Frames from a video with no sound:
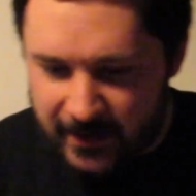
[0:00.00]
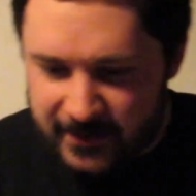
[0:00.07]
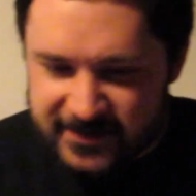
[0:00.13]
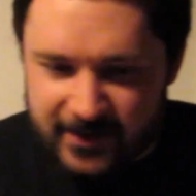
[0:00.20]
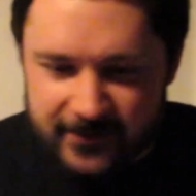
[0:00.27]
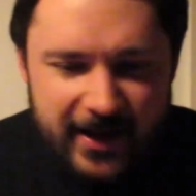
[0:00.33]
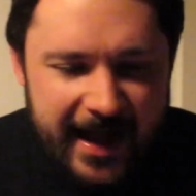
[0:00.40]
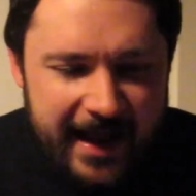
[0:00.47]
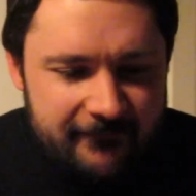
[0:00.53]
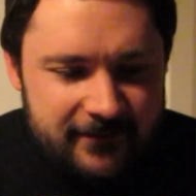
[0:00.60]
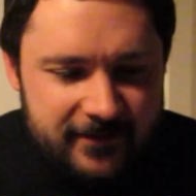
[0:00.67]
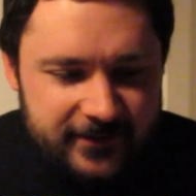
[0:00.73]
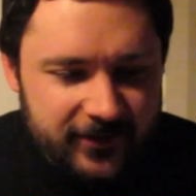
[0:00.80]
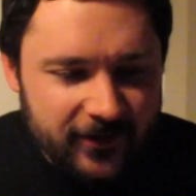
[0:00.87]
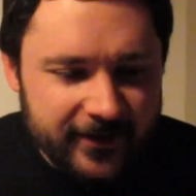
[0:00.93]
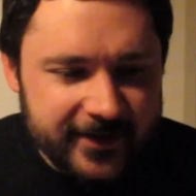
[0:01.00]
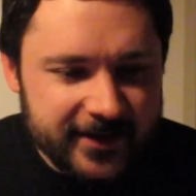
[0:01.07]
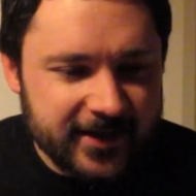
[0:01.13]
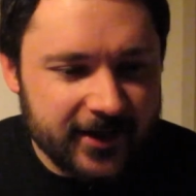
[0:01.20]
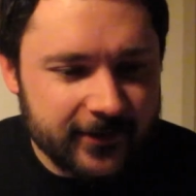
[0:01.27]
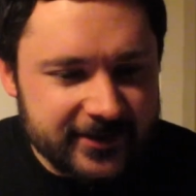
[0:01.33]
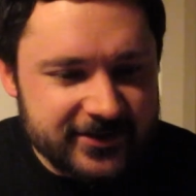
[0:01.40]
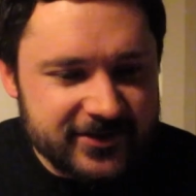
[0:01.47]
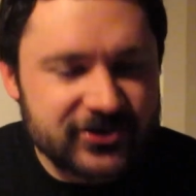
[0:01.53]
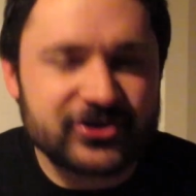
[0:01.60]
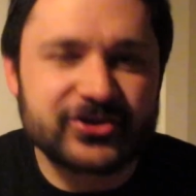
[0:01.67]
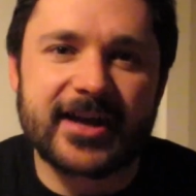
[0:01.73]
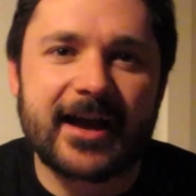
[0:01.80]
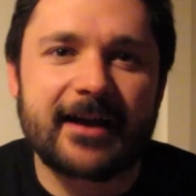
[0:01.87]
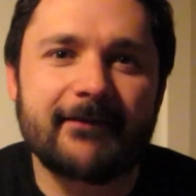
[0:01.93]
So Aaron and I are going to
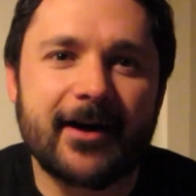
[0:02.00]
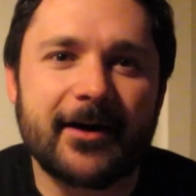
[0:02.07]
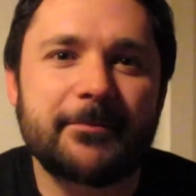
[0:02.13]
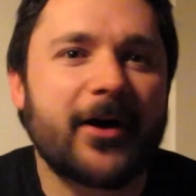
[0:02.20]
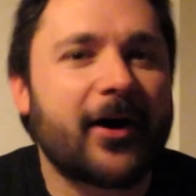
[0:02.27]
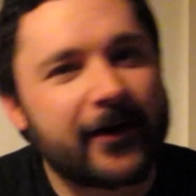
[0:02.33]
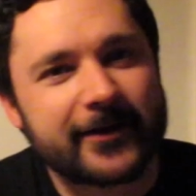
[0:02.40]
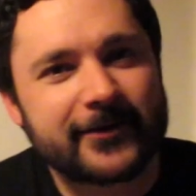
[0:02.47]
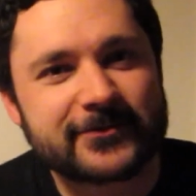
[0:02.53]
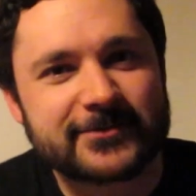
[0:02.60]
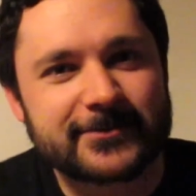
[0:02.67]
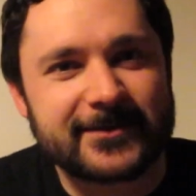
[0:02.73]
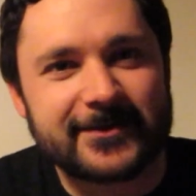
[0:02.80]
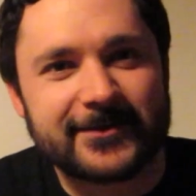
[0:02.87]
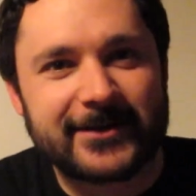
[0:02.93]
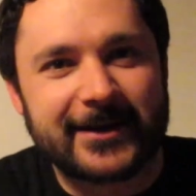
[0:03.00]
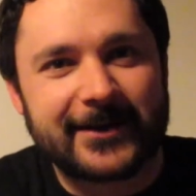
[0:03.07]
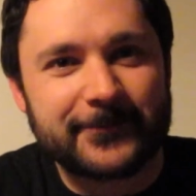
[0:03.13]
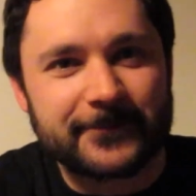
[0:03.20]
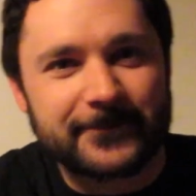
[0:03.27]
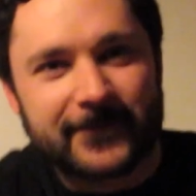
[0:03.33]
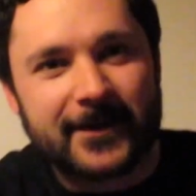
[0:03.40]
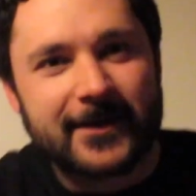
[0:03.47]
share our piles with you now.